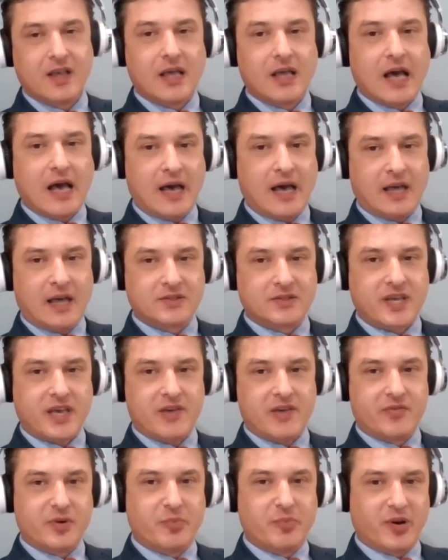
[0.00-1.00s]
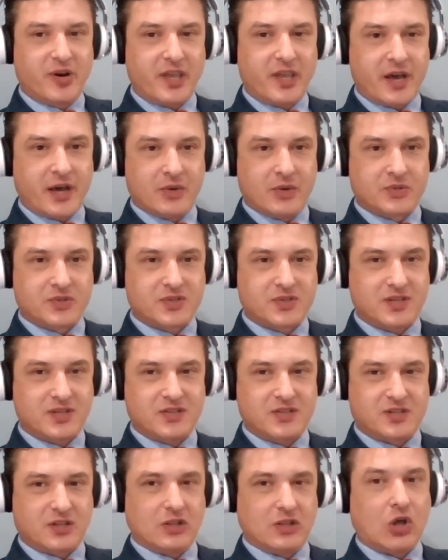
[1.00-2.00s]
And everybody else
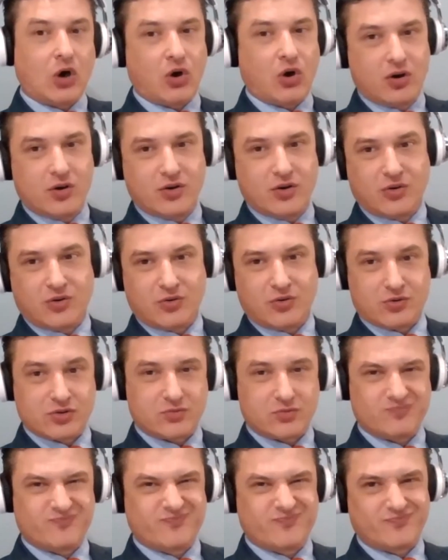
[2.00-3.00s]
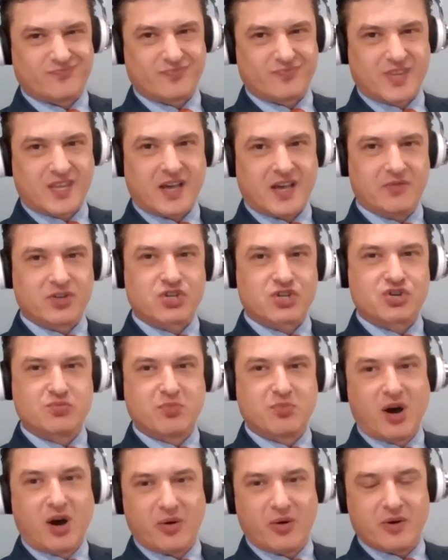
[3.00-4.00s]
is a loch or kind of a
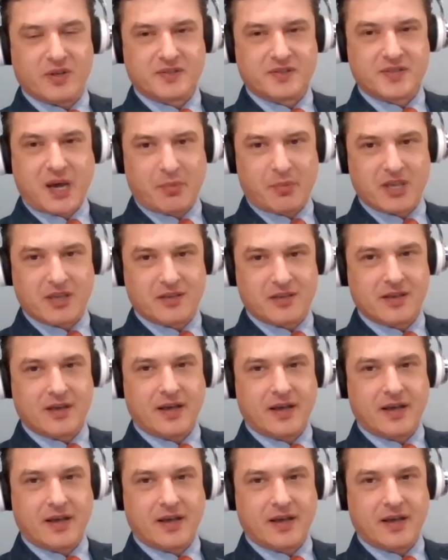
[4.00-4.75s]
schmo, a dummy.